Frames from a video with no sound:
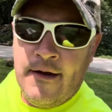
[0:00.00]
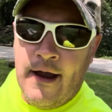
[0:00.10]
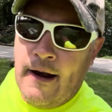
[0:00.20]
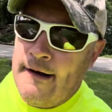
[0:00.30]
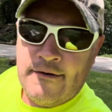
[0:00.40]

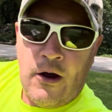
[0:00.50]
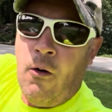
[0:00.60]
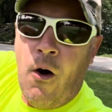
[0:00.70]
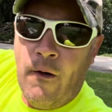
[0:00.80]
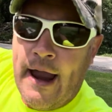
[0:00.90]
And I just go,
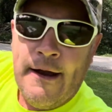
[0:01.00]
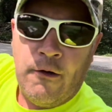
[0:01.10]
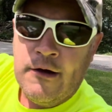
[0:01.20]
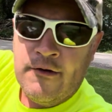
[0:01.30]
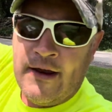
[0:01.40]
oh, yeah, no,
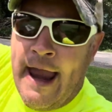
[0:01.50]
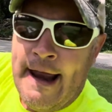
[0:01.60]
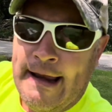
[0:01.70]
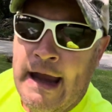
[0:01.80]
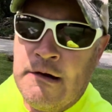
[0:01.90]
you just
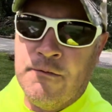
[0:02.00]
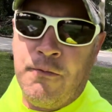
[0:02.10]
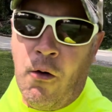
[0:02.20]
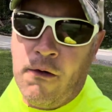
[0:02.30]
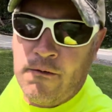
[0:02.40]
add 8 and
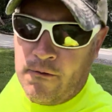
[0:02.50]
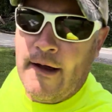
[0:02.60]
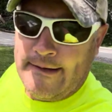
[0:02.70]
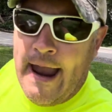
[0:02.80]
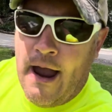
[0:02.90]
4. And they're
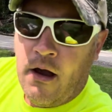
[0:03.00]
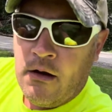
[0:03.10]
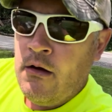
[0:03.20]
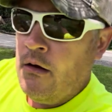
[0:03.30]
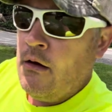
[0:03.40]
like, yeah,
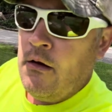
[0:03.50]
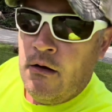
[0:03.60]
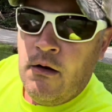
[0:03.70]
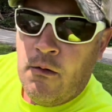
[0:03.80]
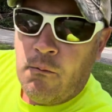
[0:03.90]

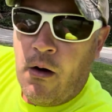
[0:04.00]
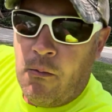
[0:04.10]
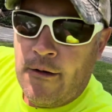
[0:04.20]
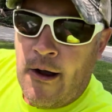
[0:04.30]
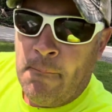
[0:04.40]

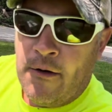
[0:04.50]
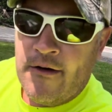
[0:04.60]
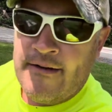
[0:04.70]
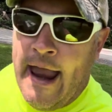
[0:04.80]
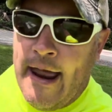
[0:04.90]
what number
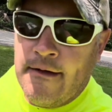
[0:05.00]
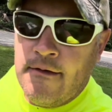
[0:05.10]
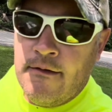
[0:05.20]
is that?